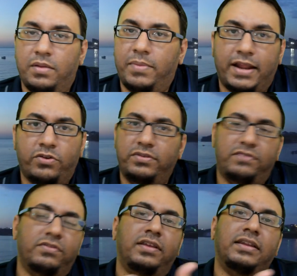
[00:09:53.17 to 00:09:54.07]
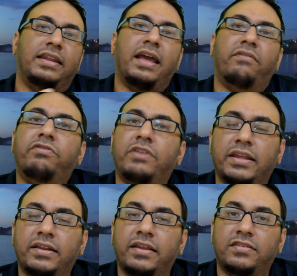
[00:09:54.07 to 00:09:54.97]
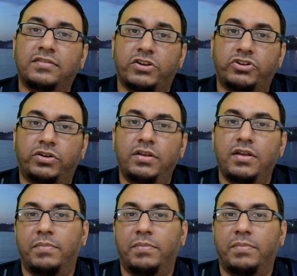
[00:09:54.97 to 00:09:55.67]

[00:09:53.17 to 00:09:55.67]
but I don't even think that they have affiliate links, etc.